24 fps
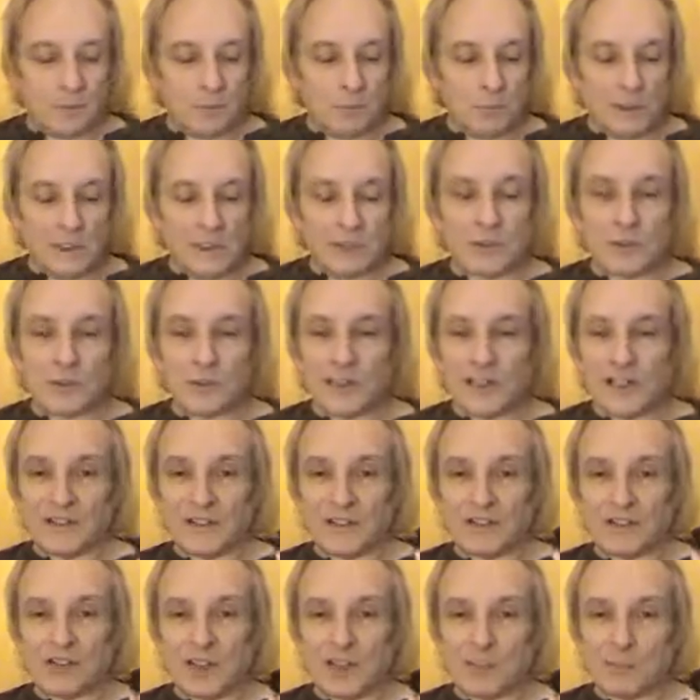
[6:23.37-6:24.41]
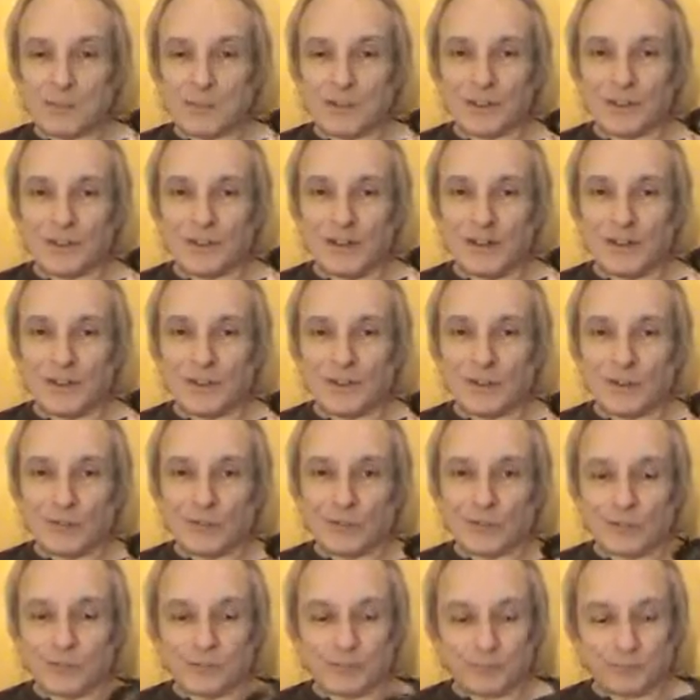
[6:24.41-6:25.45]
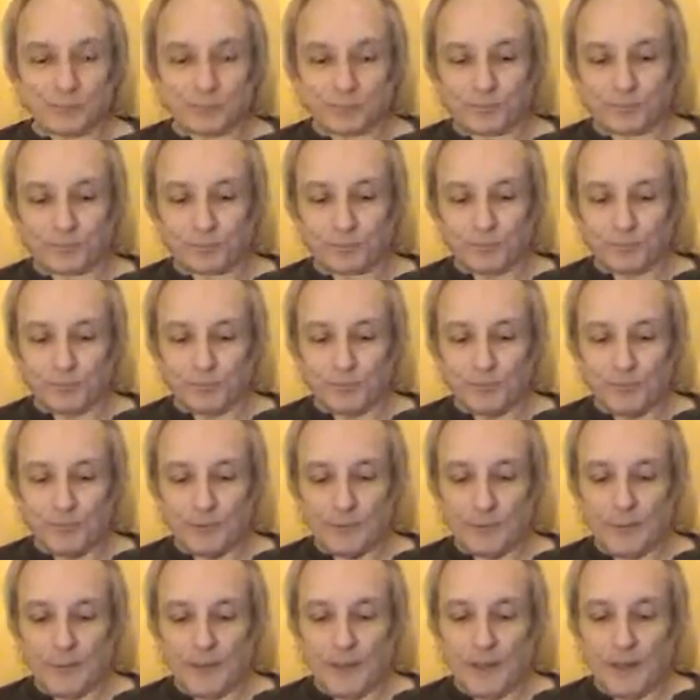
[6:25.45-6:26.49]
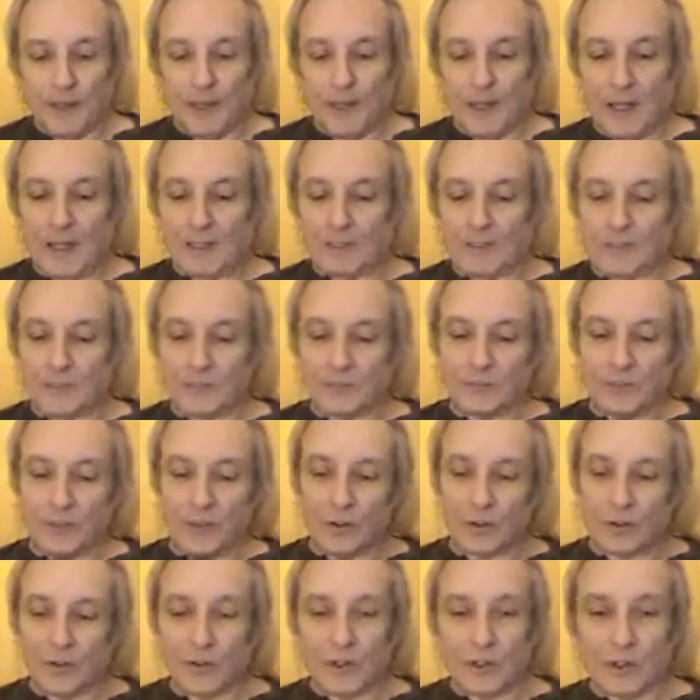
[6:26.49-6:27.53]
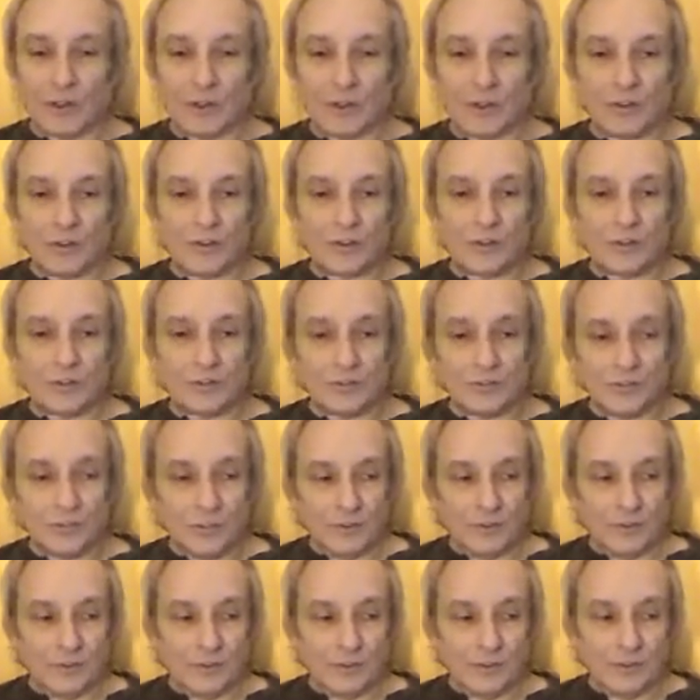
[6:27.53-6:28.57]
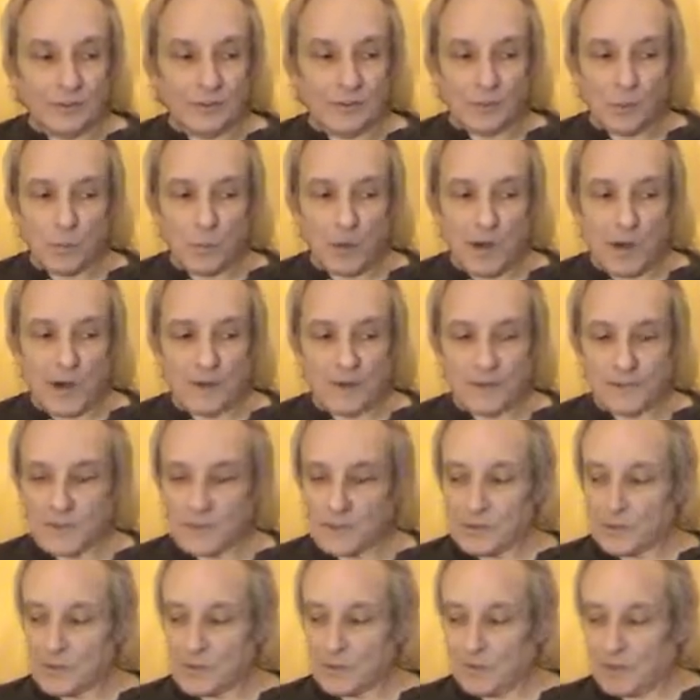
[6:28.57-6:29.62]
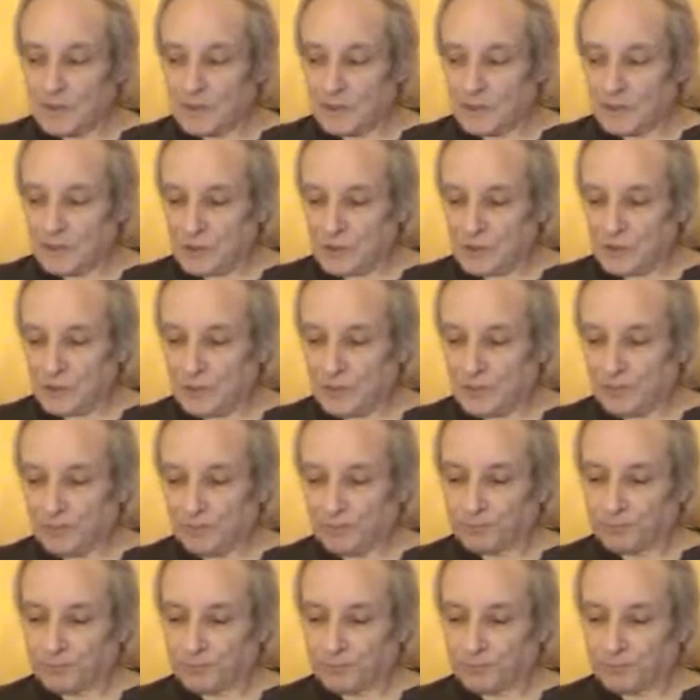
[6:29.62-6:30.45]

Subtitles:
but I do like the shape and the colour of it, and it's not got a cord, it's wireless, so it's very useful.